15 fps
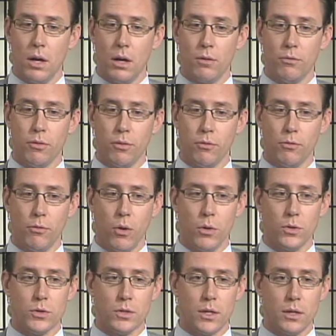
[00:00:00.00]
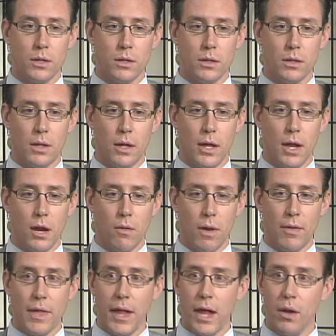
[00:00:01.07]
from folks in and
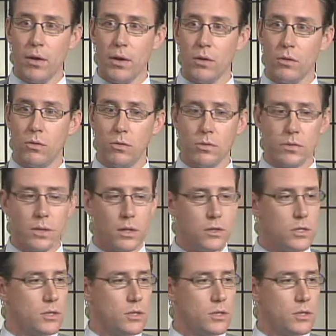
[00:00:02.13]
around that area who have said,